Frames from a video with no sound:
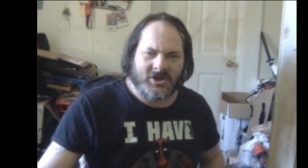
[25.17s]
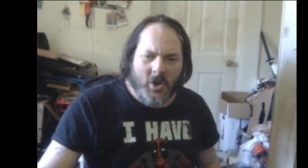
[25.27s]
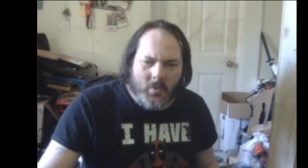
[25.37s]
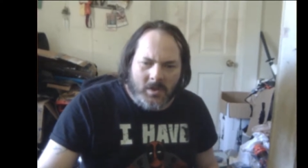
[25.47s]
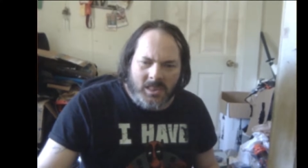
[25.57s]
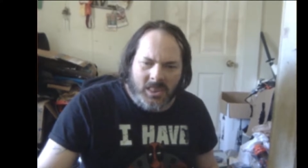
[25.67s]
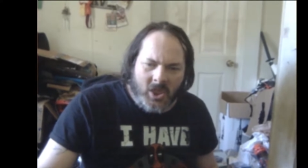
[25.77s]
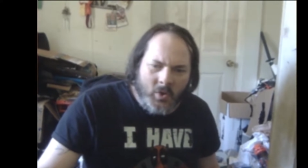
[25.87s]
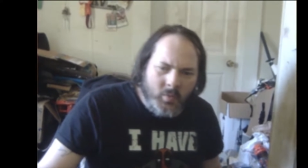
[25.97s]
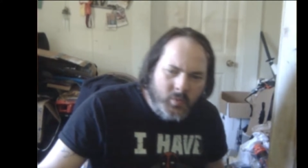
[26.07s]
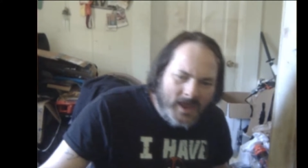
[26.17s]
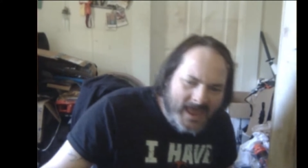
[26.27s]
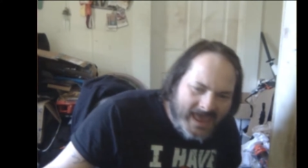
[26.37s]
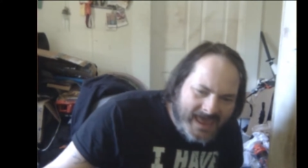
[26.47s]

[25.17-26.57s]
go play?